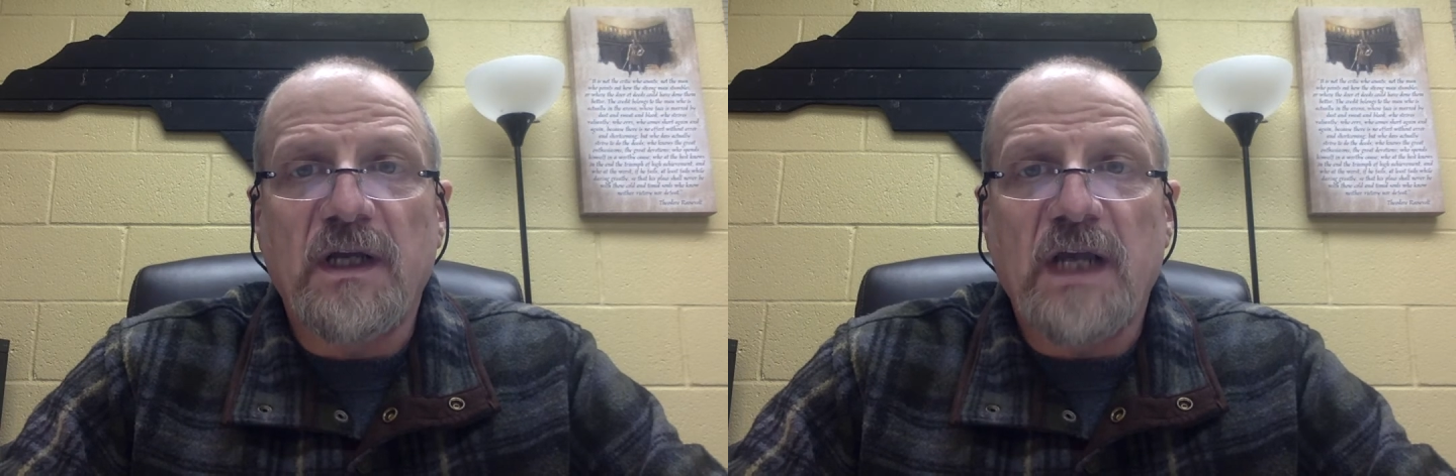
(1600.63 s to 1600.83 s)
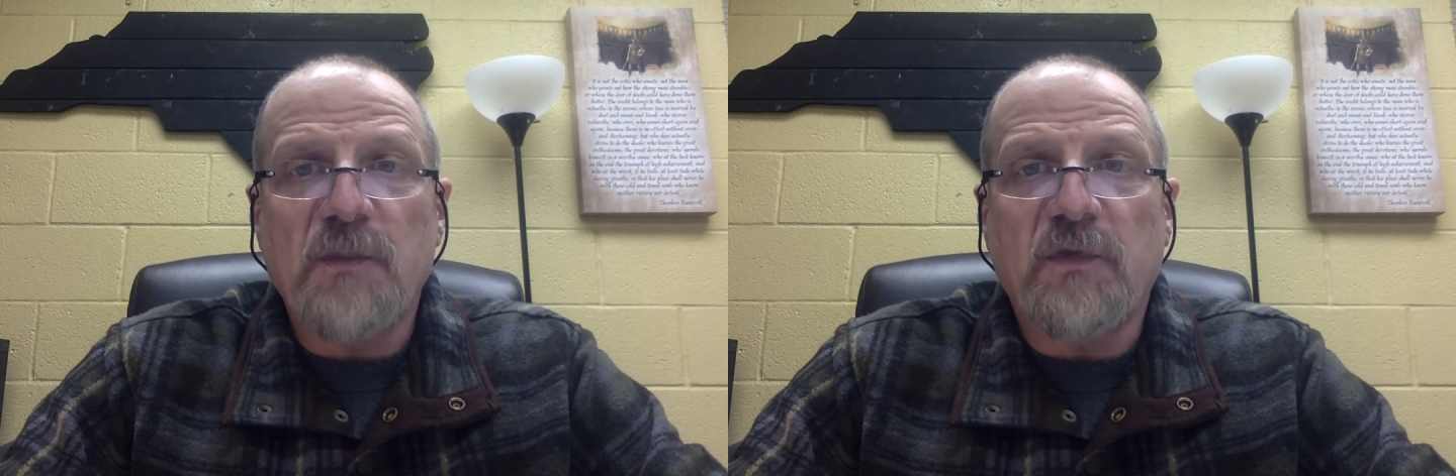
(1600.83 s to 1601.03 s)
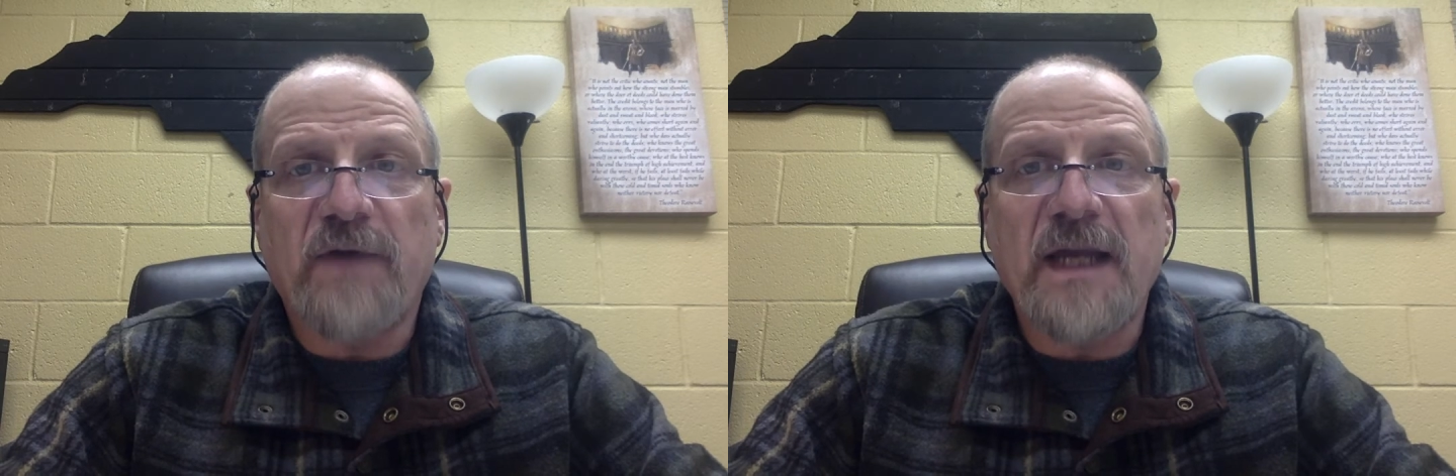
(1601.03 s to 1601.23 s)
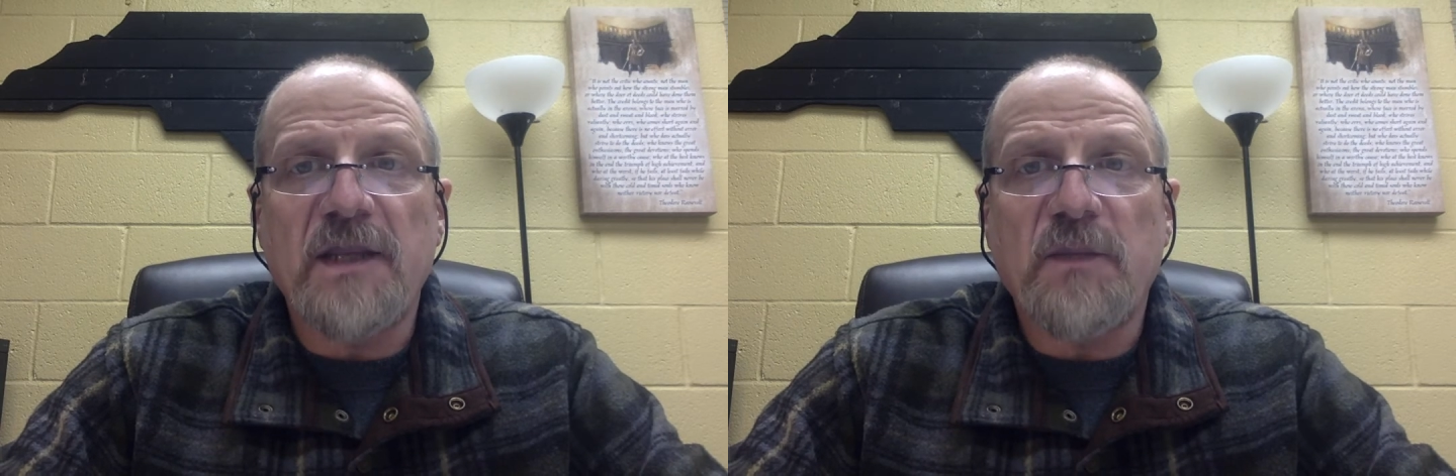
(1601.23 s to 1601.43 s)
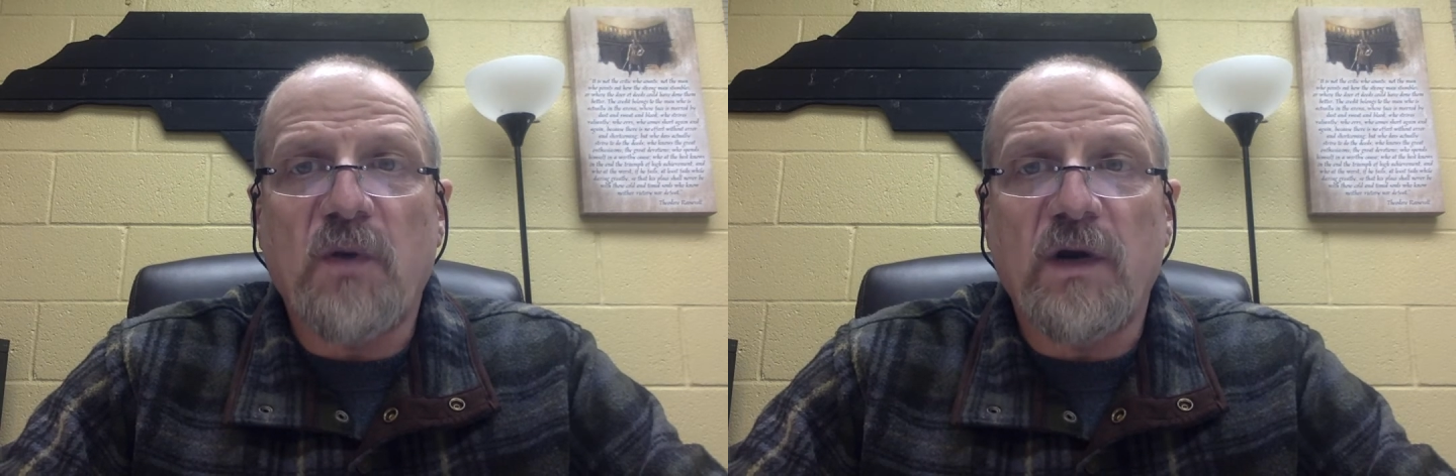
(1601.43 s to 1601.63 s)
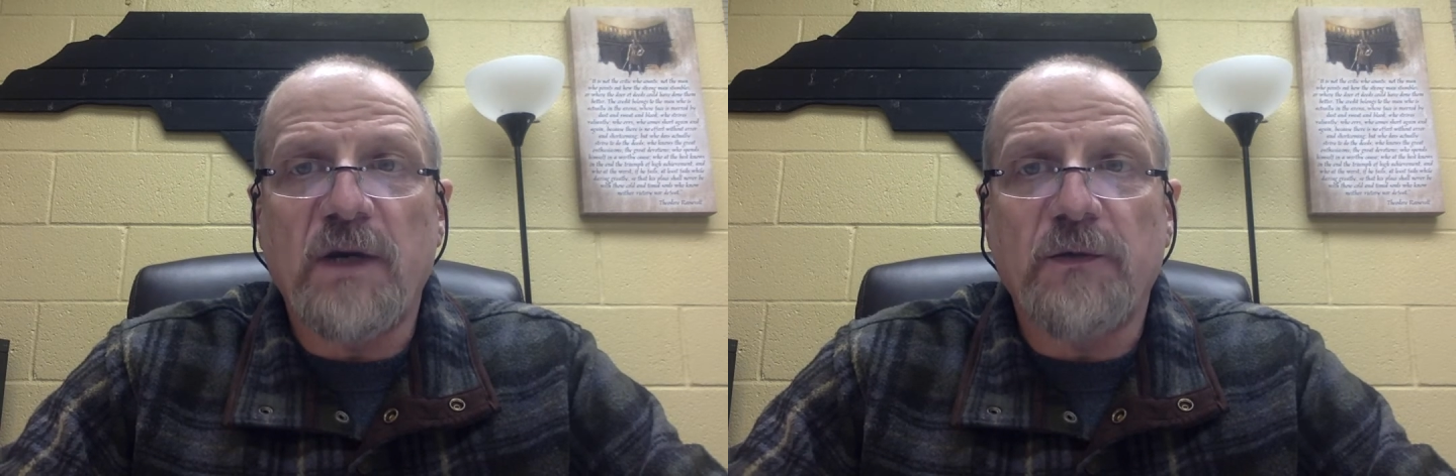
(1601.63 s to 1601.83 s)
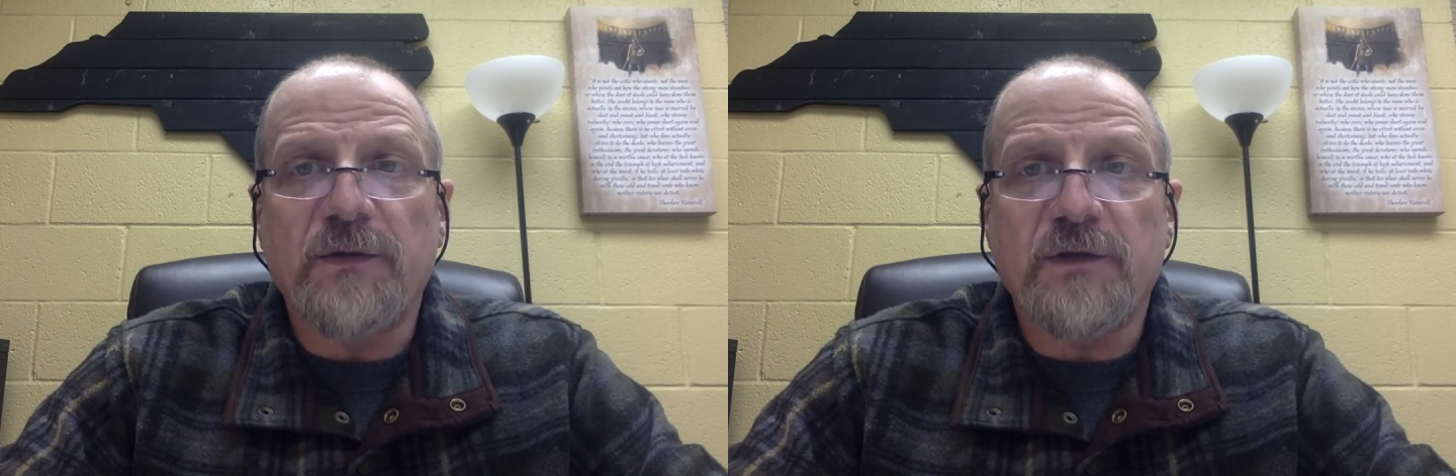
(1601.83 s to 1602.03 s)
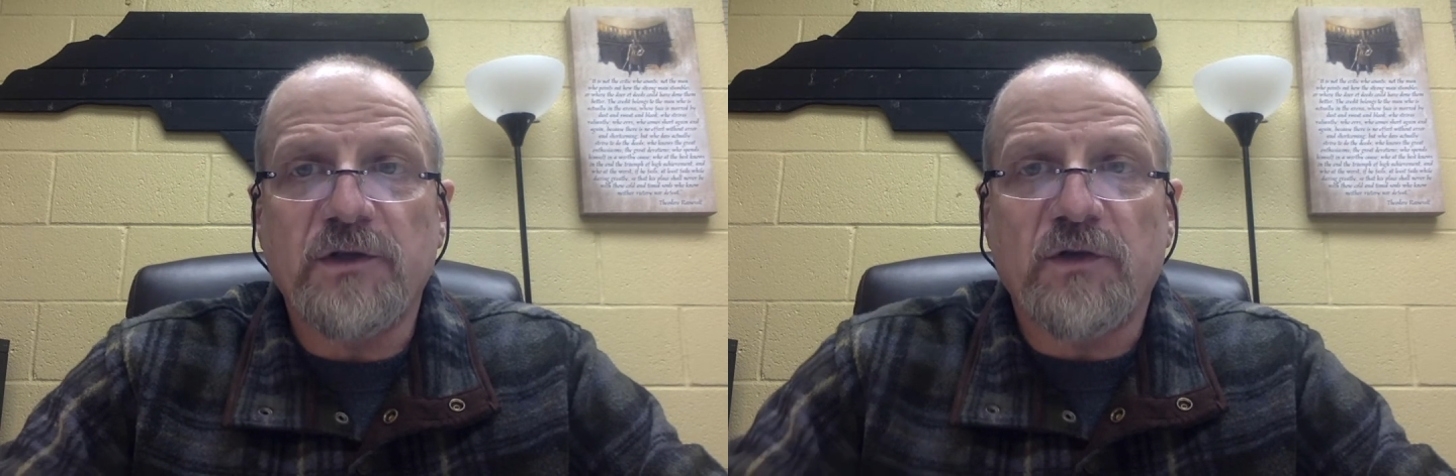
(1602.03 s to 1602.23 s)
and provided the party with
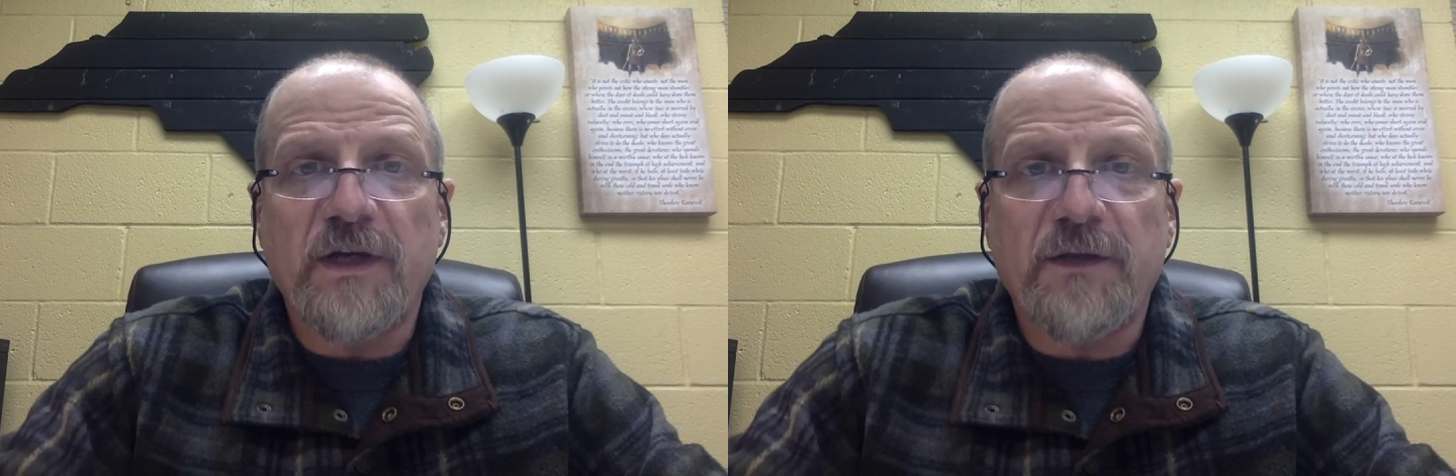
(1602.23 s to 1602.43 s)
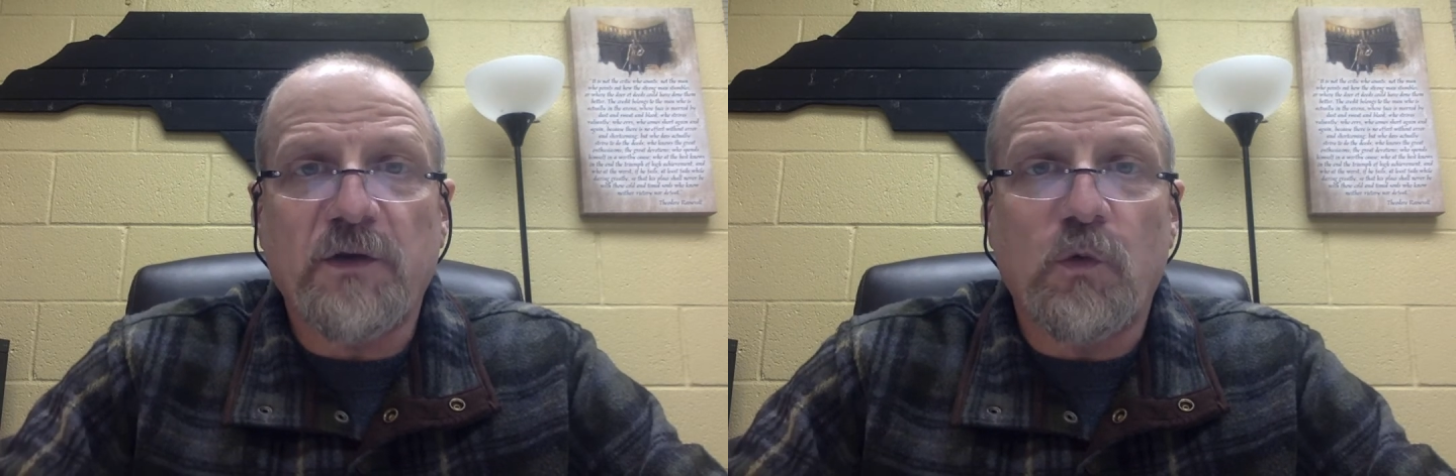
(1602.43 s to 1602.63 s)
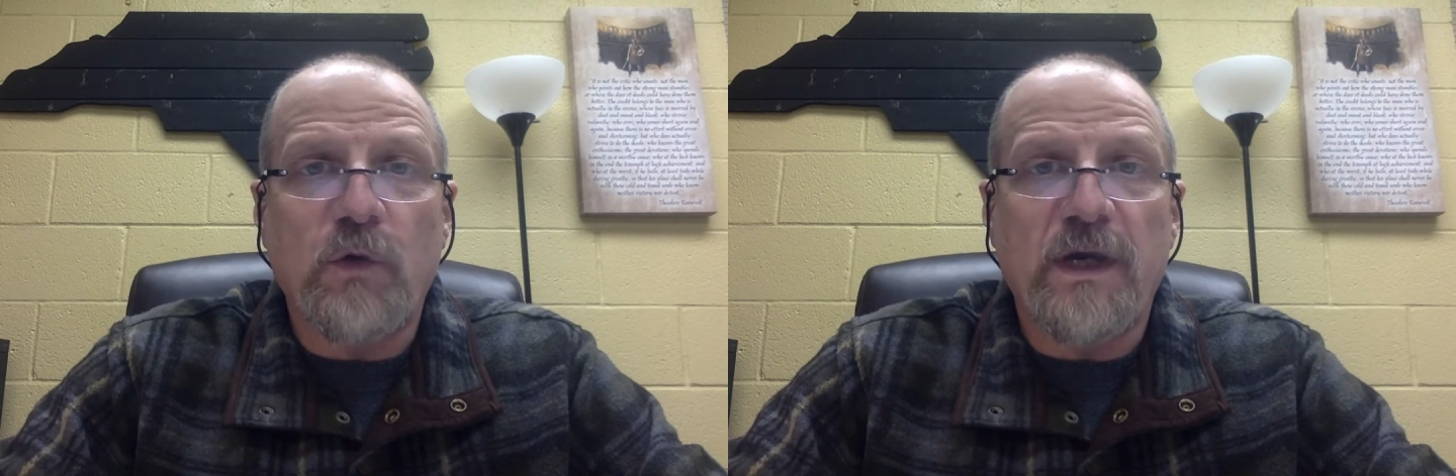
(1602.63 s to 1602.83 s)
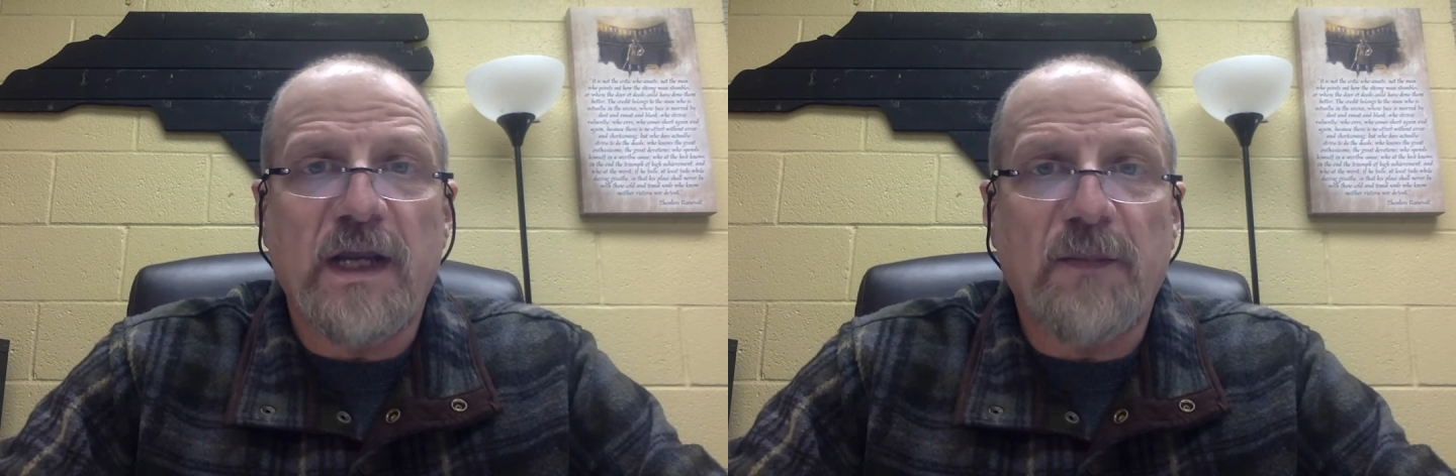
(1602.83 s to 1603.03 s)
the strength to win